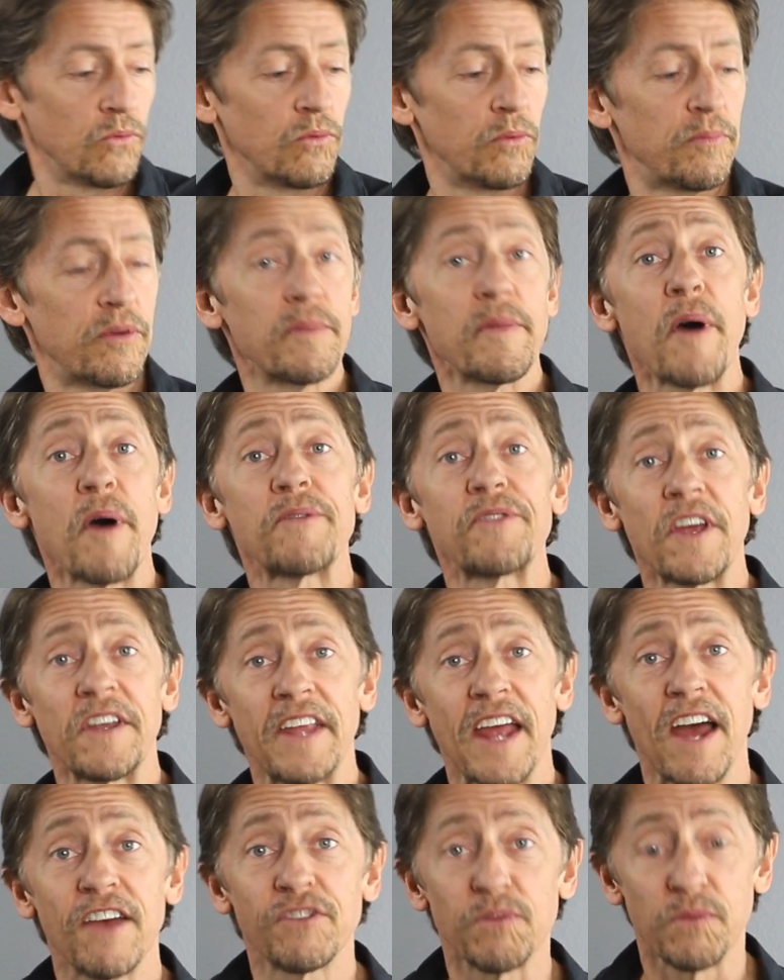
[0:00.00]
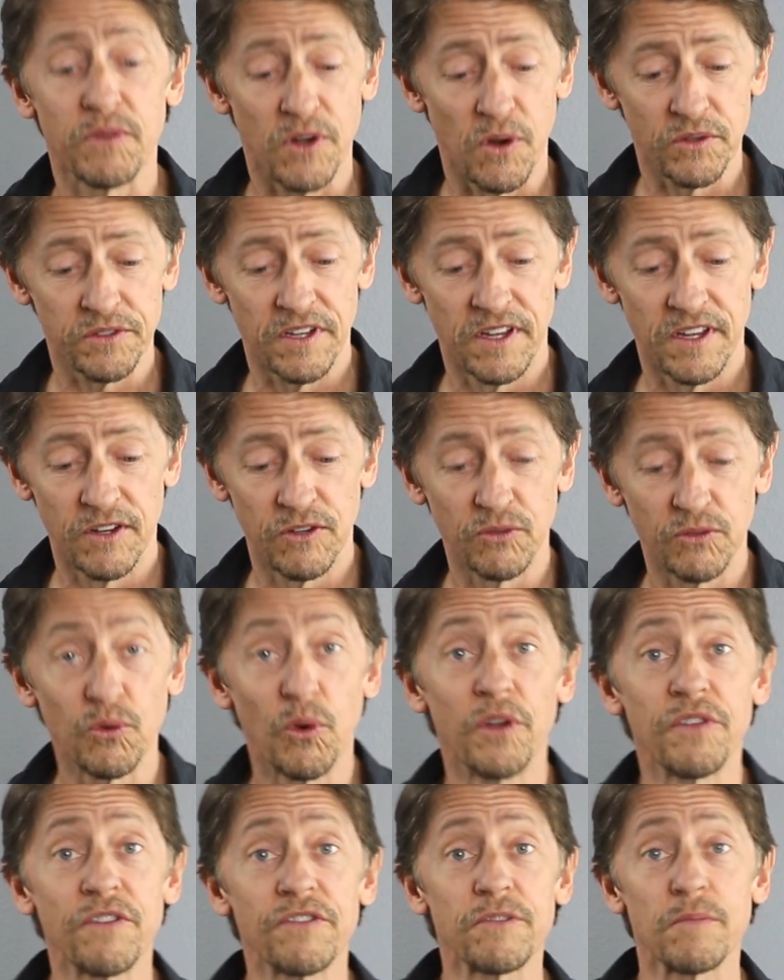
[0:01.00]
Put them upside down so we don't
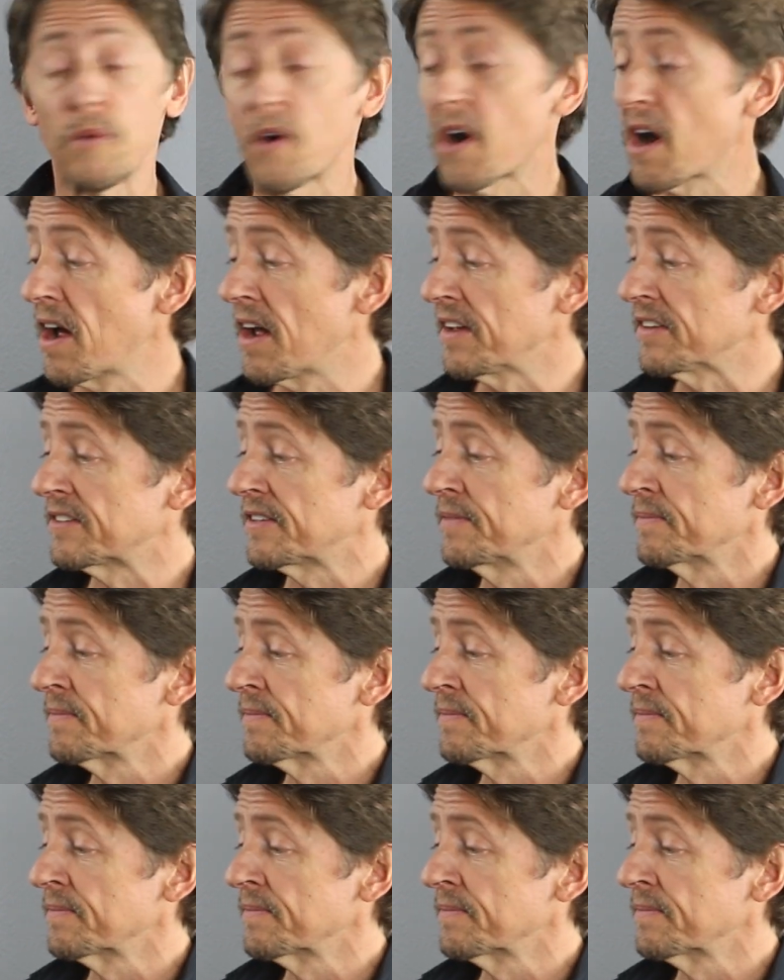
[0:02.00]
ruin the surprise.